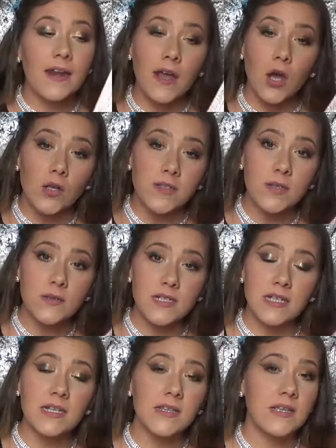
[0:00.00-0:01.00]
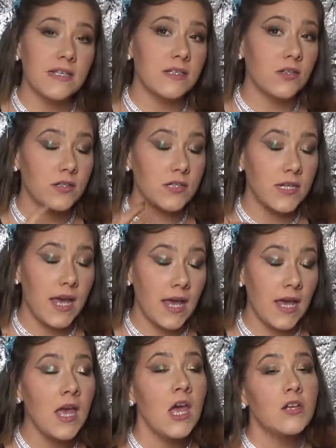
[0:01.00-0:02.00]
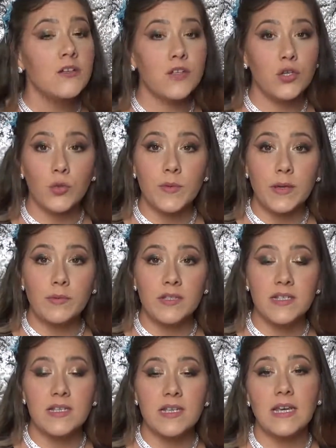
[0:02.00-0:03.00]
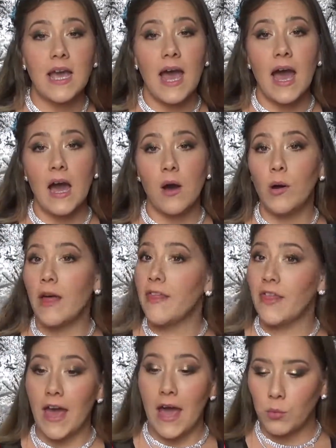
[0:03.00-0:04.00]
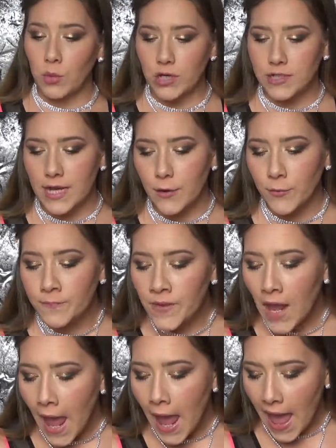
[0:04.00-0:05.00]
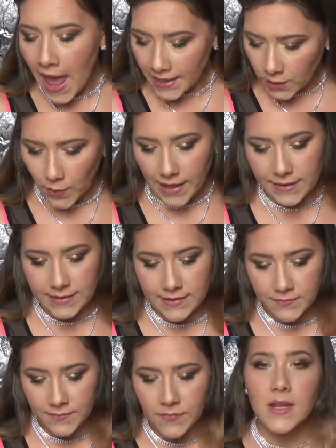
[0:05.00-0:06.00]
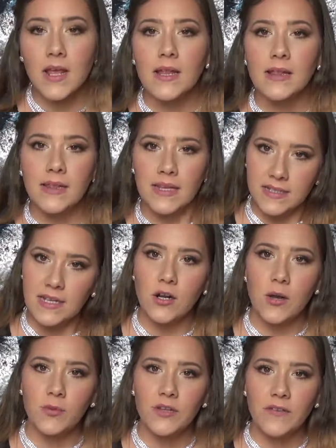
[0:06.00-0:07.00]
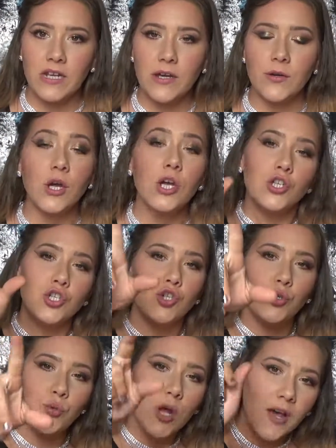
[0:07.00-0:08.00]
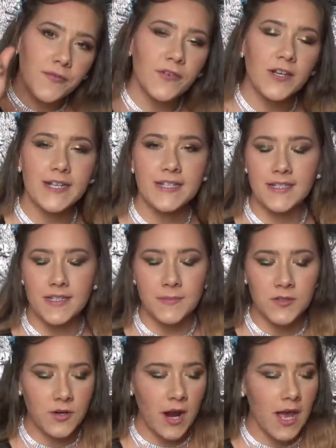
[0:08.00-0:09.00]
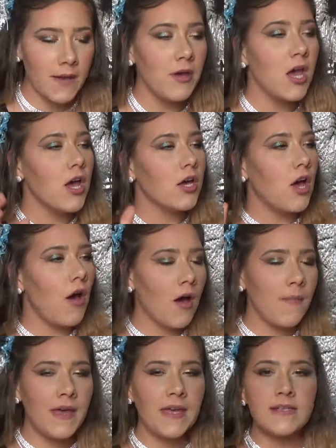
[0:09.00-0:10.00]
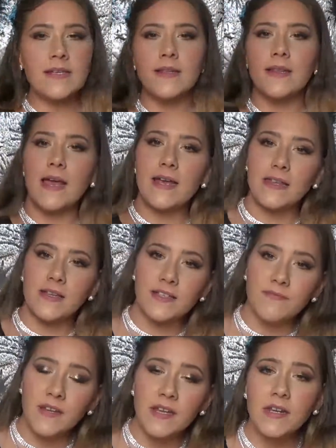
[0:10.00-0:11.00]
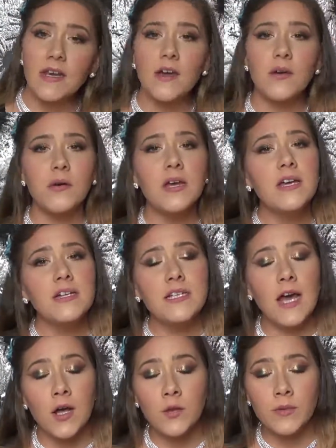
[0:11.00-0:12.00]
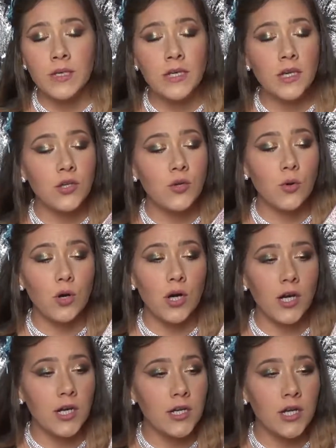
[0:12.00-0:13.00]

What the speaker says: and I also did this look today, so you'll be able to see how that worked out. Anyways, let's get on with the video. Do not forget to subscribe, comment, like this video, tell me your,